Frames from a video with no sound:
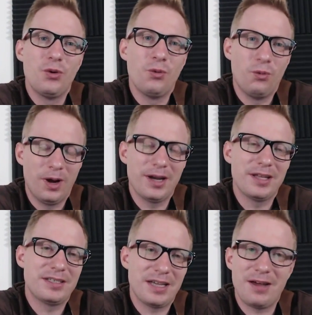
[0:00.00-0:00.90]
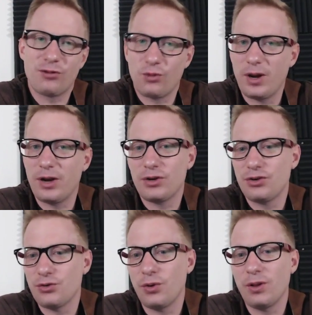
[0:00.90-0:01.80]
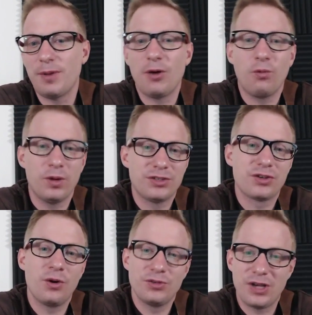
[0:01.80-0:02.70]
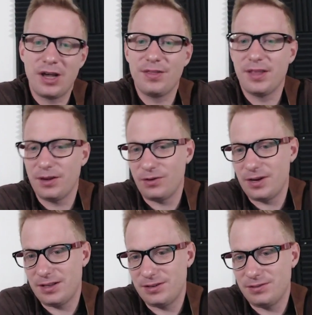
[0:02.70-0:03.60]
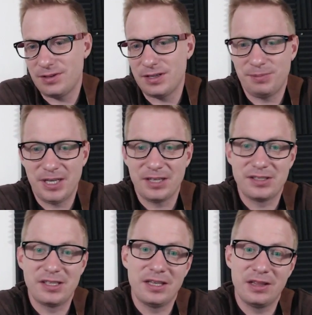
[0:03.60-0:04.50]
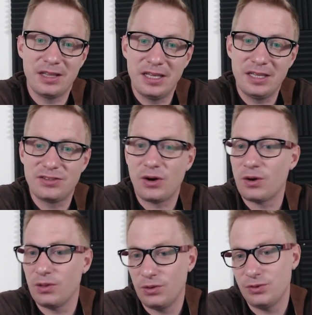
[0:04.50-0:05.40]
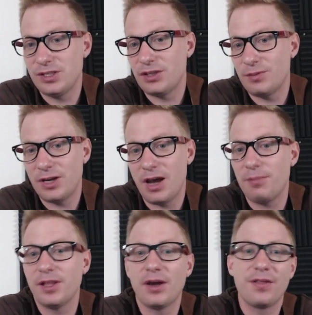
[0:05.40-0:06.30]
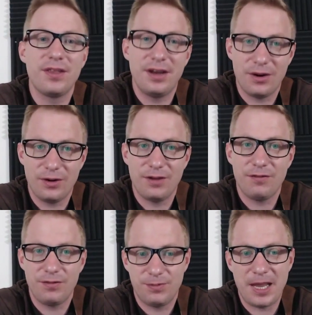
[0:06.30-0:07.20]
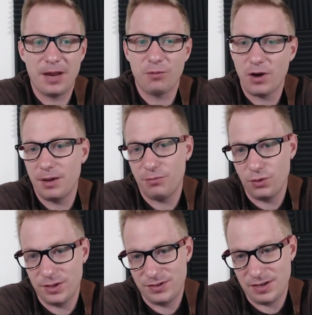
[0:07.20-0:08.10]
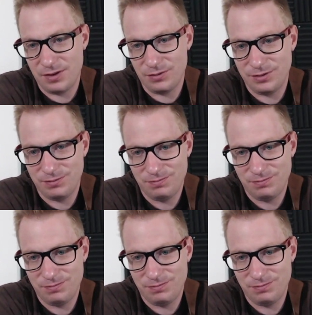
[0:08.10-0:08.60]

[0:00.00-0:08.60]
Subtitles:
wanting to have greater control about what goes on the internet. Okay, because the elites are losing their monopoly on the narrative, as Pam Ryan points out.